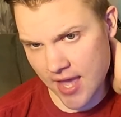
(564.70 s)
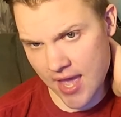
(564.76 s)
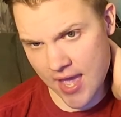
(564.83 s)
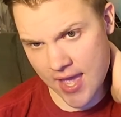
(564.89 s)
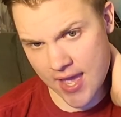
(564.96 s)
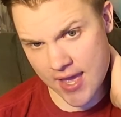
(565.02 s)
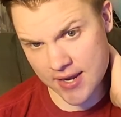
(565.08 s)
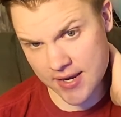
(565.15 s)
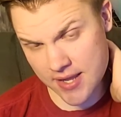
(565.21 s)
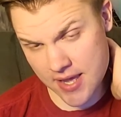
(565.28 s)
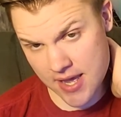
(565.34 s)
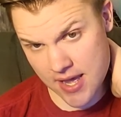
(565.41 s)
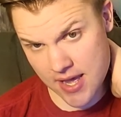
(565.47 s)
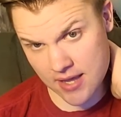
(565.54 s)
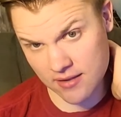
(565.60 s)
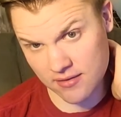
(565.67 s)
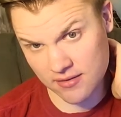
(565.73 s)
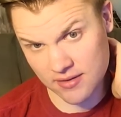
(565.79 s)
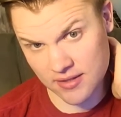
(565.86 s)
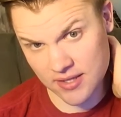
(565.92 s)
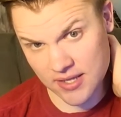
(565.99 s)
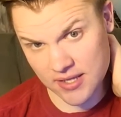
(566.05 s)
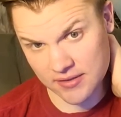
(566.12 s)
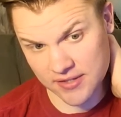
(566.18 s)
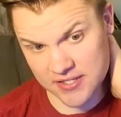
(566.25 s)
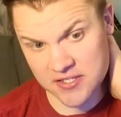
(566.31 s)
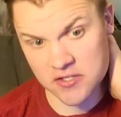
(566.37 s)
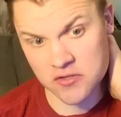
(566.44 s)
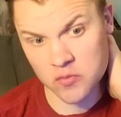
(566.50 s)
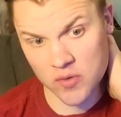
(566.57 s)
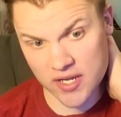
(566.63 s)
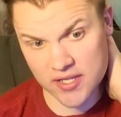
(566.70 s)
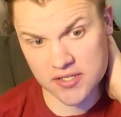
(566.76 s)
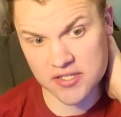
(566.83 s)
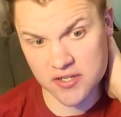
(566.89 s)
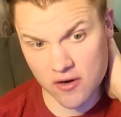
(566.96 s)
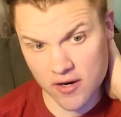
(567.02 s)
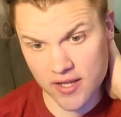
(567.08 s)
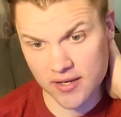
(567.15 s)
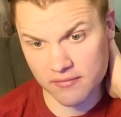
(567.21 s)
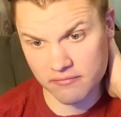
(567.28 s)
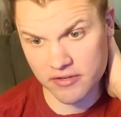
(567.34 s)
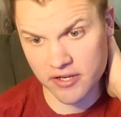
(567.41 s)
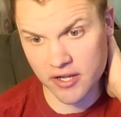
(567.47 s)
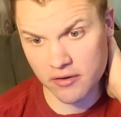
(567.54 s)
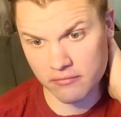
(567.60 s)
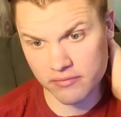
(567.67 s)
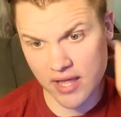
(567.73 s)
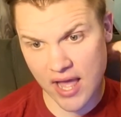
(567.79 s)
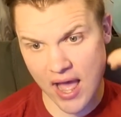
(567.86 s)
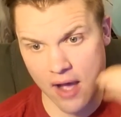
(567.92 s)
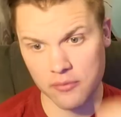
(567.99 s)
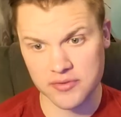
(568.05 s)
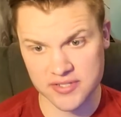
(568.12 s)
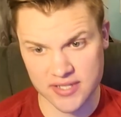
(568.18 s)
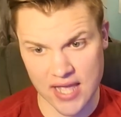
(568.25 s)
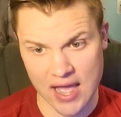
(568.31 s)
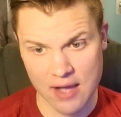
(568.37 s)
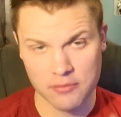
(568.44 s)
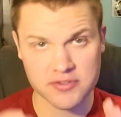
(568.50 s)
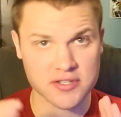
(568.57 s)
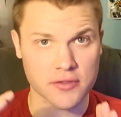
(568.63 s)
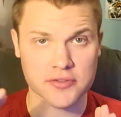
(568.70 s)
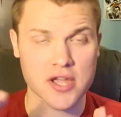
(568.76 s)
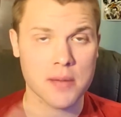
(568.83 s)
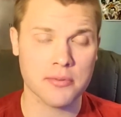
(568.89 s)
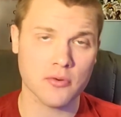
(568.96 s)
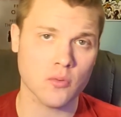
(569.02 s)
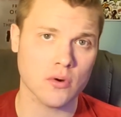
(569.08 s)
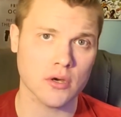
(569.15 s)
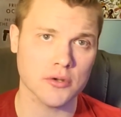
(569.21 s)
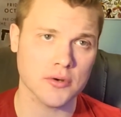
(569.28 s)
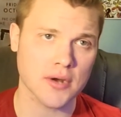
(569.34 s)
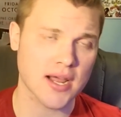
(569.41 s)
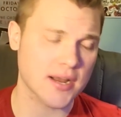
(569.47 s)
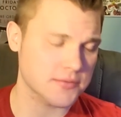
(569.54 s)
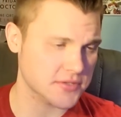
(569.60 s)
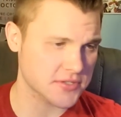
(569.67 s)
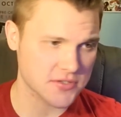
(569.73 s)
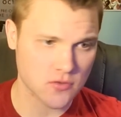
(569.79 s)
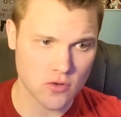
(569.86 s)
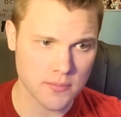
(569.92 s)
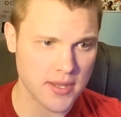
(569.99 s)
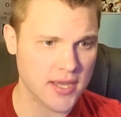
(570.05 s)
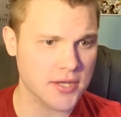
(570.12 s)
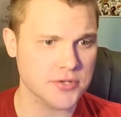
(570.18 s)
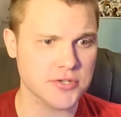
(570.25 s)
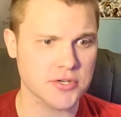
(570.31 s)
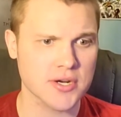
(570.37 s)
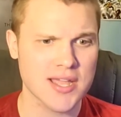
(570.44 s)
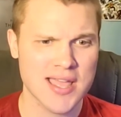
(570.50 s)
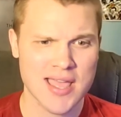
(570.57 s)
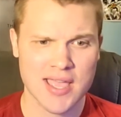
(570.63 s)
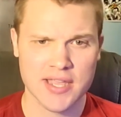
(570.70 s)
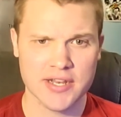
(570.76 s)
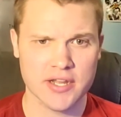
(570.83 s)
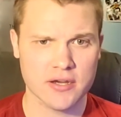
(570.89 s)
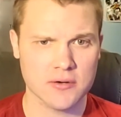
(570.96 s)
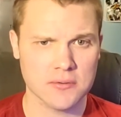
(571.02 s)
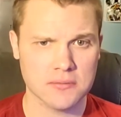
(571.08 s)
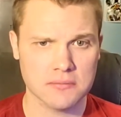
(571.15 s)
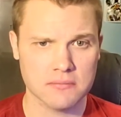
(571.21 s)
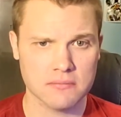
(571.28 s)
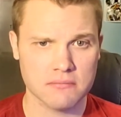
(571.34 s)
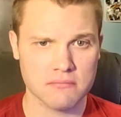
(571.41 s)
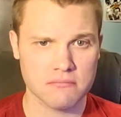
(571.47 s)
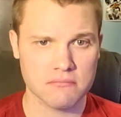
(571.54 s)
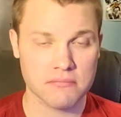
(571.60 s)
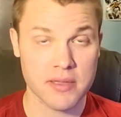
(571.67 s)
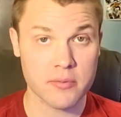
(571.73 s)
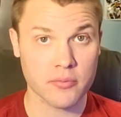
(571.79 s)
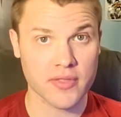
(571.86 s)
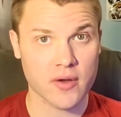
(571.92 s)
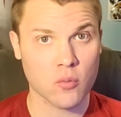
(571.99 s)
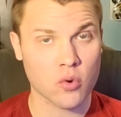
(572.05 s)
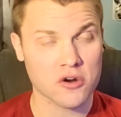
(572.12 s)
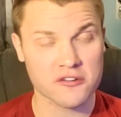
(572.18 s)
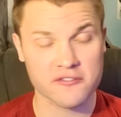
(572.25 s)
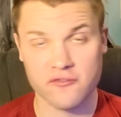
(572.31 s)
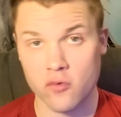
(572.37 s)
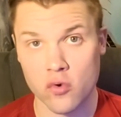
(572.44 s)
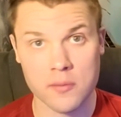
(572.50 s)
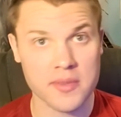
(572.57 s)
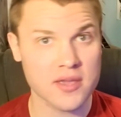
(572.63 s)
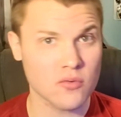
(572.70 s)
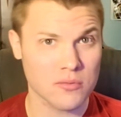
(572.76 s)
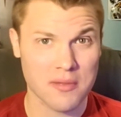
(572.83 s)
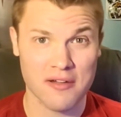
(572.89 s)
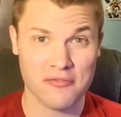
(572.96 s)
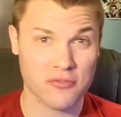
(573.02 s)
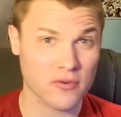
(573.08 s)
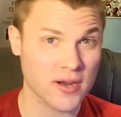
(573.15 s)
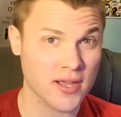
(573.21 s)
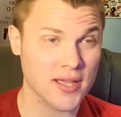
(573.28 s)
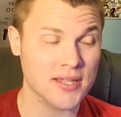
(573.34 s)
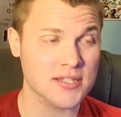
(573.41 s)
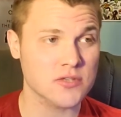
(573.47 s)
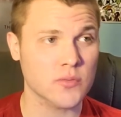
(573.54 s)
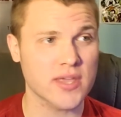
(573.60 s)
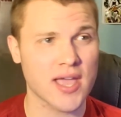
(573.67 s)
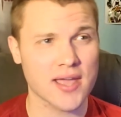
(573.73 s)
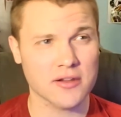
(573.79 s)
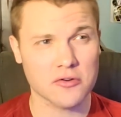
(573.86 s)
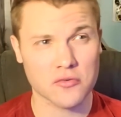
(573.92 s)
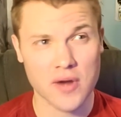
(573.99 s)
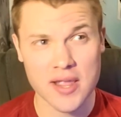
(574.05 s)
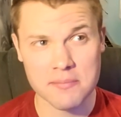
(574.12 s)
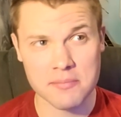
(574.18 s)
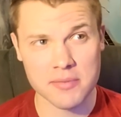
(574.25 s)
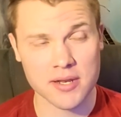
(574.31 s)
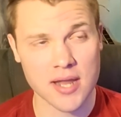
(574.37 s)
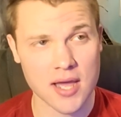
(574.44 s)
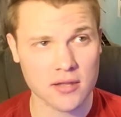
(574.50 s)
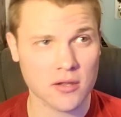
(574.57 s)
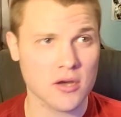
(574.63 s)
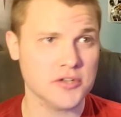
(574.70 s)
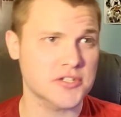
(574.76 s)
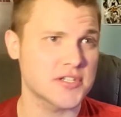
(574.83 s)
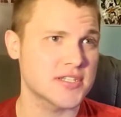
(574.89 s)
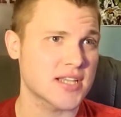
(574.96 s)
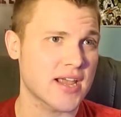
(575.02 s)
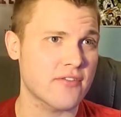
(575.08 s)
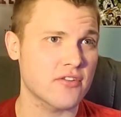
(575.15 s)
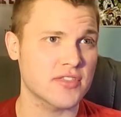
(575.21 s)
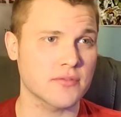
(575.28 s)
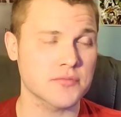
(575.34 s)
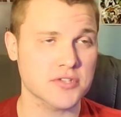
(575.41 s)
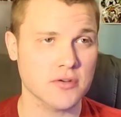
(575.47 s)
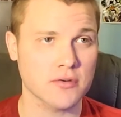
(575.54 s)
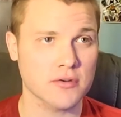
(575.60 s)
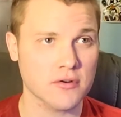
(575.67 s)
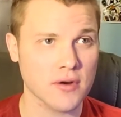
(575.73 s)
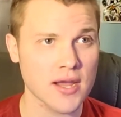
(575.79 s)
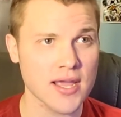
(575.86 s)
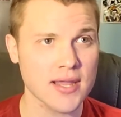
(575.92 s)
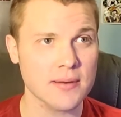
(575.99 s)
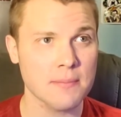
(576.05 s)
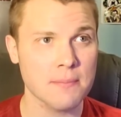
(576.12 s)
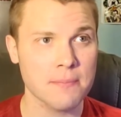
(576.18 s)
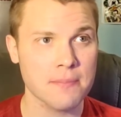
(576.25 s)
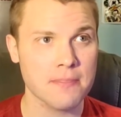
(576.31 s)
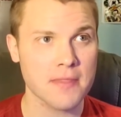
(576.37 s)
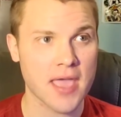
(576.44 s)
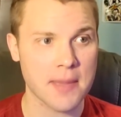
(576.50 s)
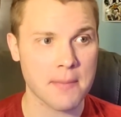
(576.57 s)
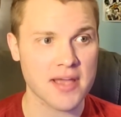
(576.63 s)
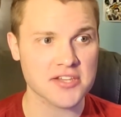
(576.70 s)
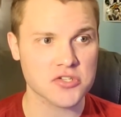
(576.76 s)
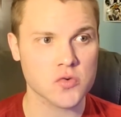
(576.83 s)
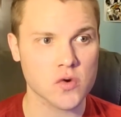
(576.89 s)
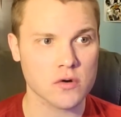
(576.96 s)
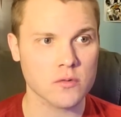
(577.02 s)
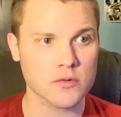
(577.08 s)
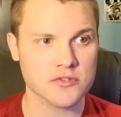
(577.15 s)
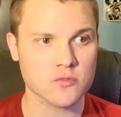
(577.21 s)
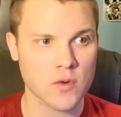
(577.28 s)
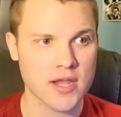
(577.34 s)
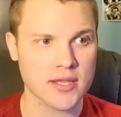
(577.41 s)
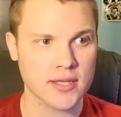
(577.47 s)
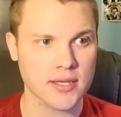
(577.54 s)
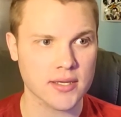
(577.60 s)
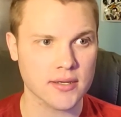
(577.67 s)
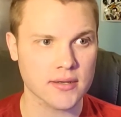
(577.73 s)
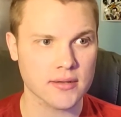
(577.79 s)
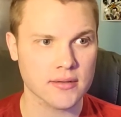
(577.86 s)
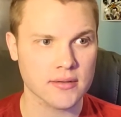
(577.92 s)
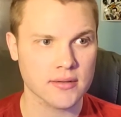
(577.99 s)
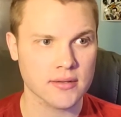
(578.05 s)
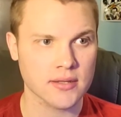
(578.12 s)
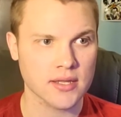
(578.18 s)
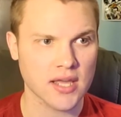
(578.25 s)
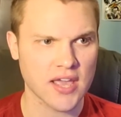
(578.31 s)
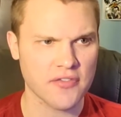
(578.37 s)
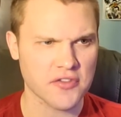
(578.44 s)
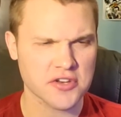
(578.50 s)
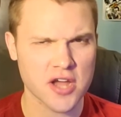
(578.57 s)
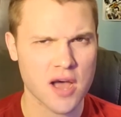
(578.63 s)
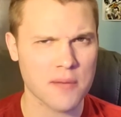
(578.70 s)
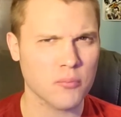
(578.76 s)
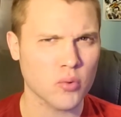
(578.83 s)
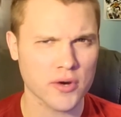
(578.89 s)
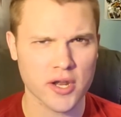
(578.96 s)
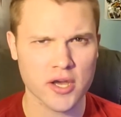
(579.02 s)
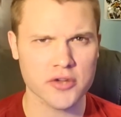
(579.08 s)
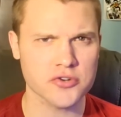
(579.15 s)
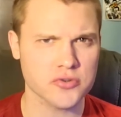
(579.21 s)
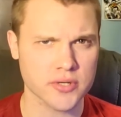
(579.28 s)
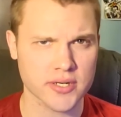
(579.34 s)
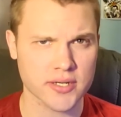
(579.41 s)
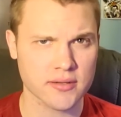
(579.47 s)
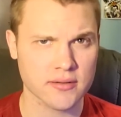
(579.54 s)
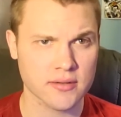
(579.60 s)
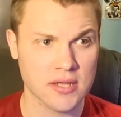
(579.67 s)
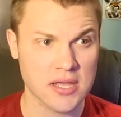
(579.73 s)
and. Uh, this is when it started. You know, I was I was on top of the world, right? I was a store manager. You know, people that worked for me were my friends. We had great midnight launches. Everything was going great, and my store was ranking in the top 100,